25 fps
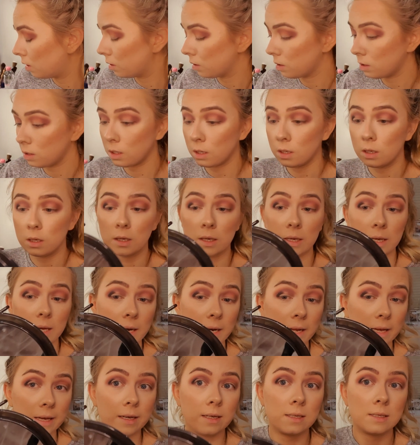to get
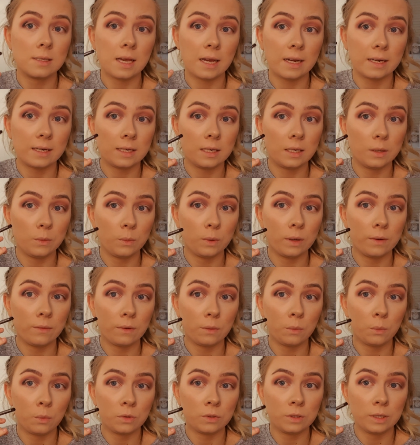it exactly where I
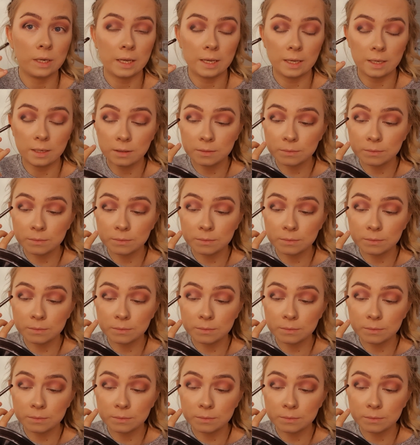want it.